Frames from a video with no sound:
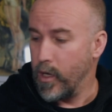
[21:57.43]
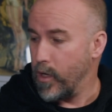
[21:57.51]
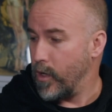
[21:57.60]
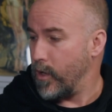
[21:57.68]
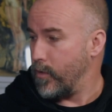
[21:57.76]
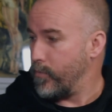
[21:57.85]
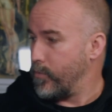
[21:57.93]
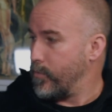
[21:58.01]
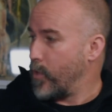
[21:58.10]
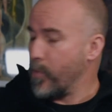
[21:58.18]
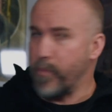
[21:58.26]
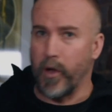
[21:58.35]

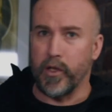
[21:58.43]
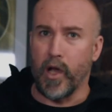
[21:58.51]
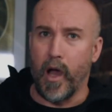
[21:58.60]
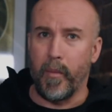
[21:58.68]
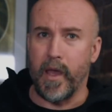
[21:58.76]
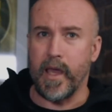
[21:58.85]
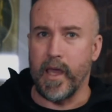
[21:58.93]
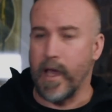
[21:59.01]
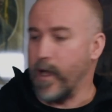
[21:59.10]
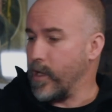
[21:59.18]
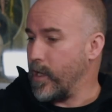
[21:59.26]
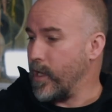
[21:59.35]
My body armour
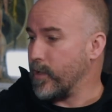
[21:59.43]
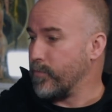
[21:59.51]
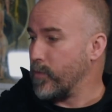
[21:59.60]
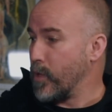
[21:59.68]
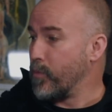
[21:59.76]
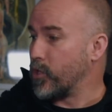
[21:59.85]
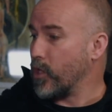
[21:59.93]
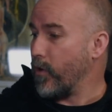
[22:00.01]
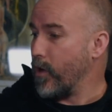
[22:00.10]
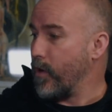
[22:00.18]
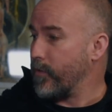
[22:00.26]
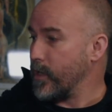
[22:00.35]
here, is the
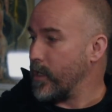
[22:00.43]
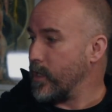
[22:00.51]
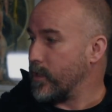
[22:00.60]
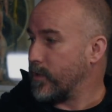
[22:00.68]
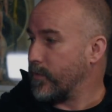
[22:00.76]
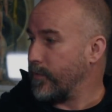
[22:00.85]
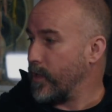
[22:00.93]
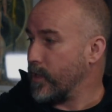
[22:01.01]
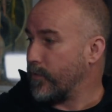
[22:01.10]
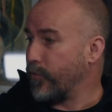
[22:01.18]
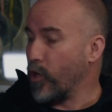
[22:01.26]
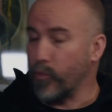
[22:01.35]
majority of it
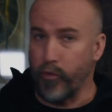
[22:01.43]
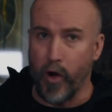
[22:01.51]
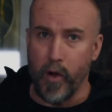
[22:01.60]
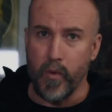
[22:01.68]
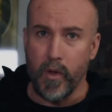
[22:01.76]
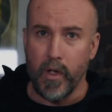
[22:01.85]
is Frog.Pro,